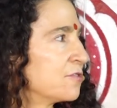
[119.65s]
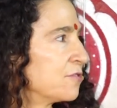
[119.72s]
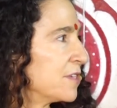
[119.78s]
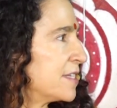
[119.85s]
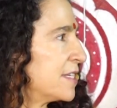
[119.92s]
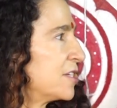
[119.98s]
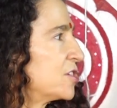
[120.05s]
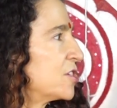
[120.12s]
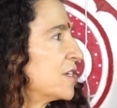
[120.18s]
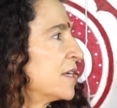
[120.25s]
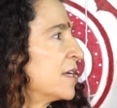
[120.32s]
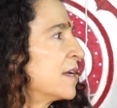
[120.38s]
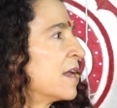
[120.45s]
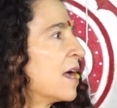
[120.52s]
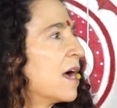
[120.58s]

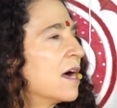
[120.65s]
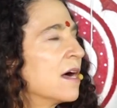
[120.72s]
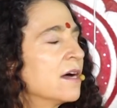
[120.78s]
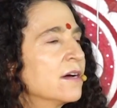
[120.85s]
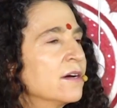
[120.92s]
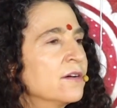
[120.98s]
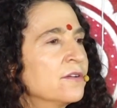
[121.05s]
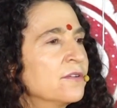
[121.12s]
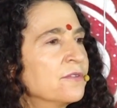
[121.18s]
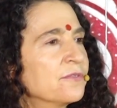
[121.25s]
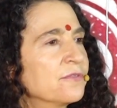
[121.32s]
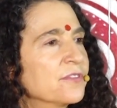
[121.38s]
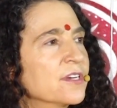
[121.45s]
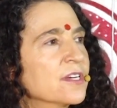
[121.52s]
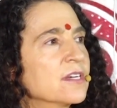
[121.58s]
tradition
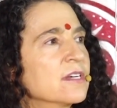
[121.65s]
of